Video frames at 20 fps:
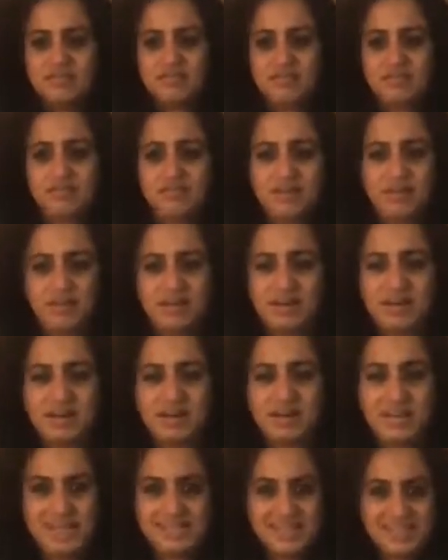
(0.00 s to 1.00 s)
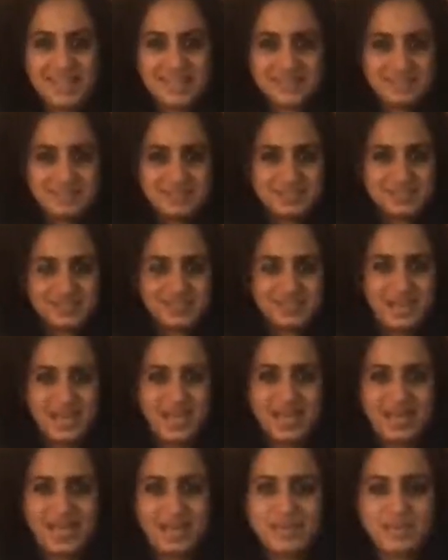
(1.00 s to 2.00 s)
For our next
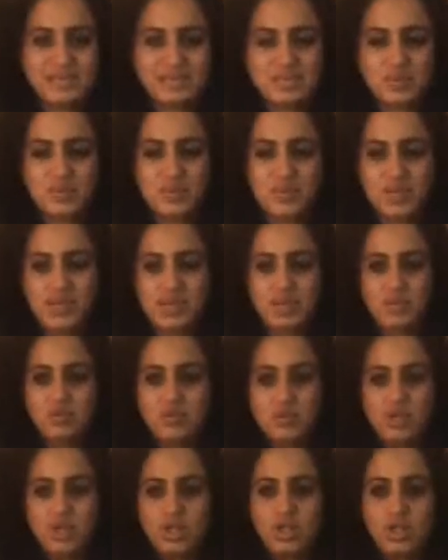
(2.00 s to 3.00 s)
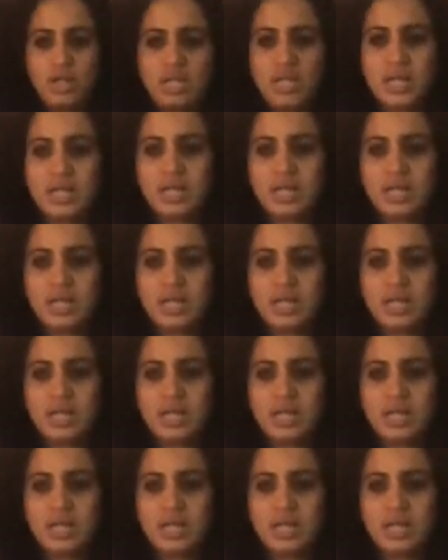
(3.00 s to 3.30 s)
exercise, we will